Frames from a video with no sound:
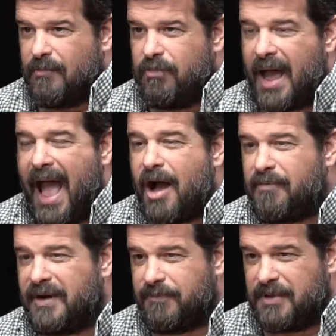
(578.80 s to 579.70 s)
But how
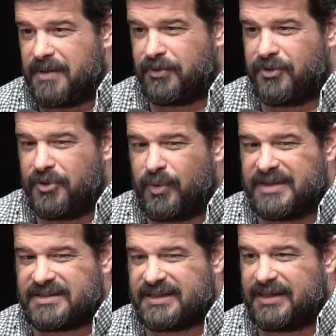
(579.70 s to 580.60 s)
many people do we
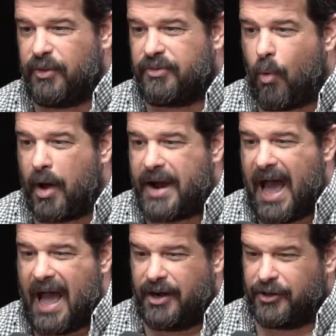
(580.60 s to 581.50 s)
see with one
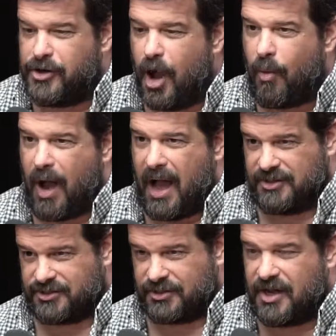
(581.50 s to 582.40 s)
eye or no
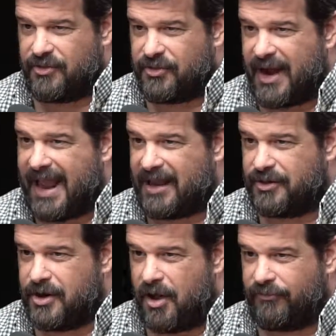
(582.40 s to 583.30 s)
eyes or cut their
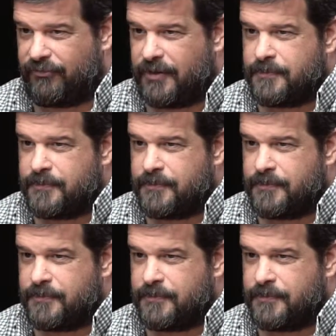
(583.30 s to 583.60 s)
hand off?